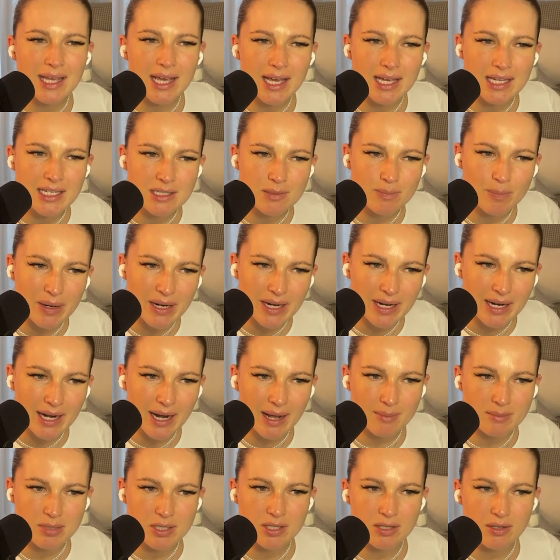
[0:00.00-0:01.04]
has been an
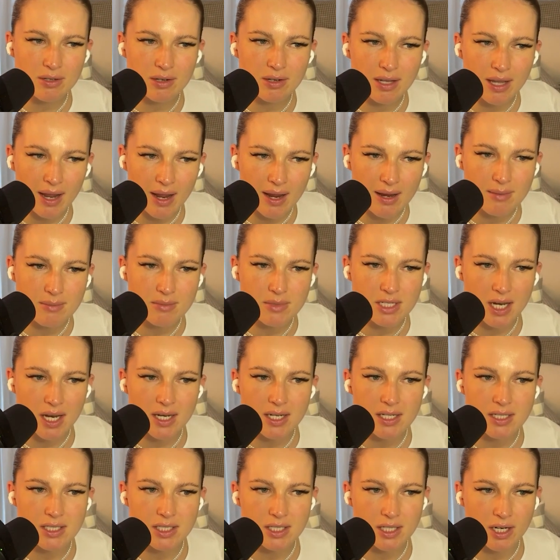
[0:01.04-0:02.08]
absolute game
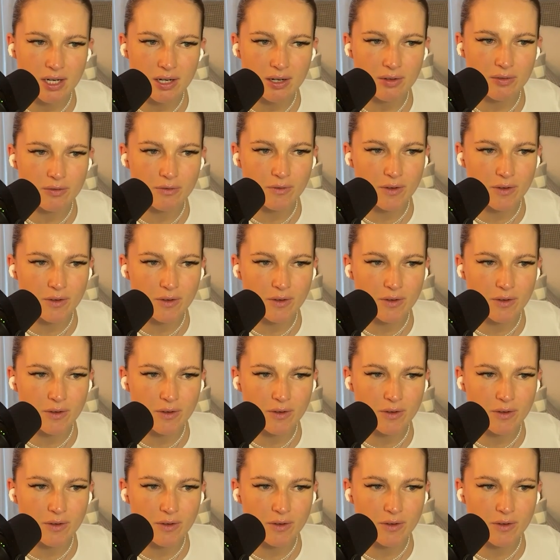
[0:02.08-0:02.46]
changer